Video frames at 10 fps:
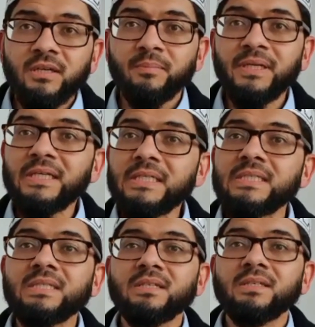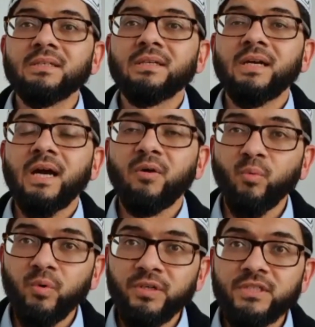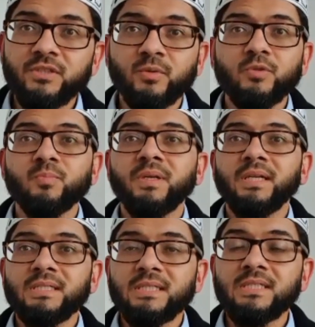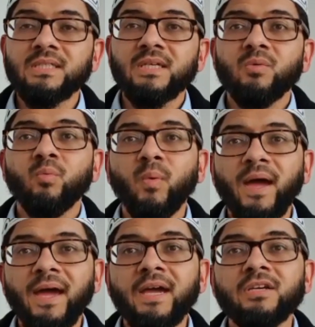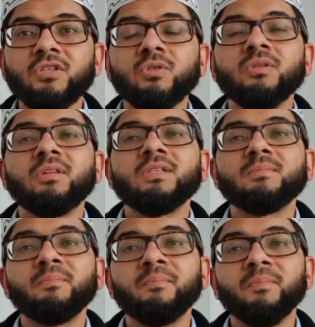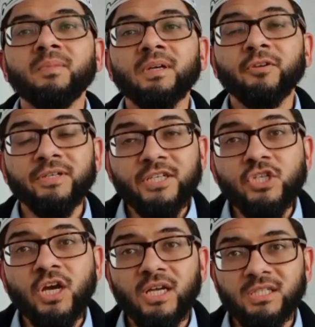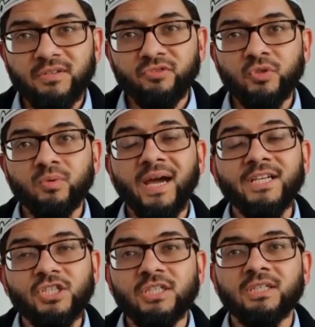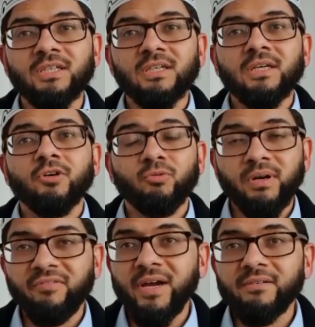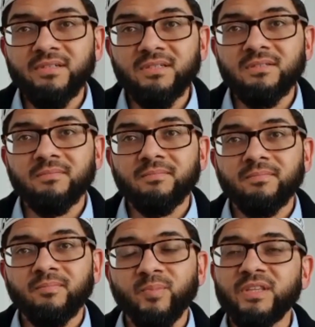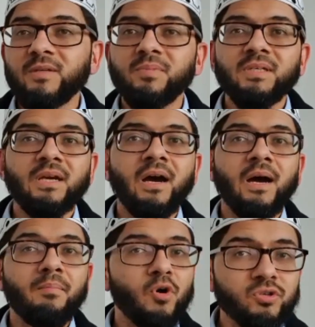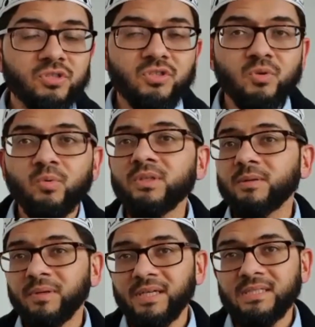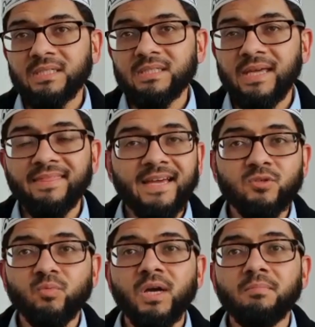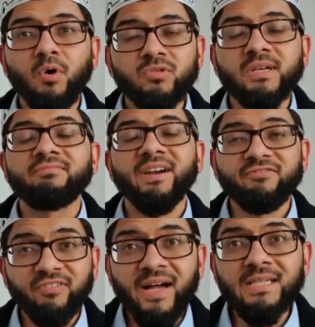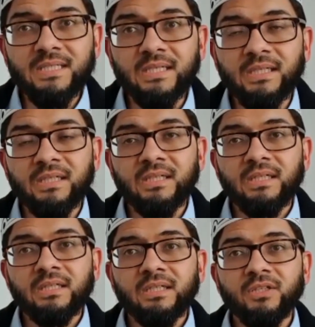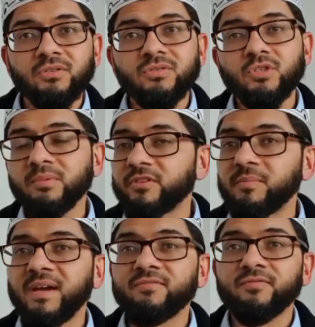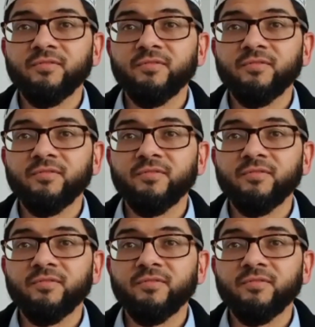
please avoid those places where you, there's greater chance of you catching coronavirus whether it be our uh, mosques or other places and that's why mosques have very wisely you know some of them have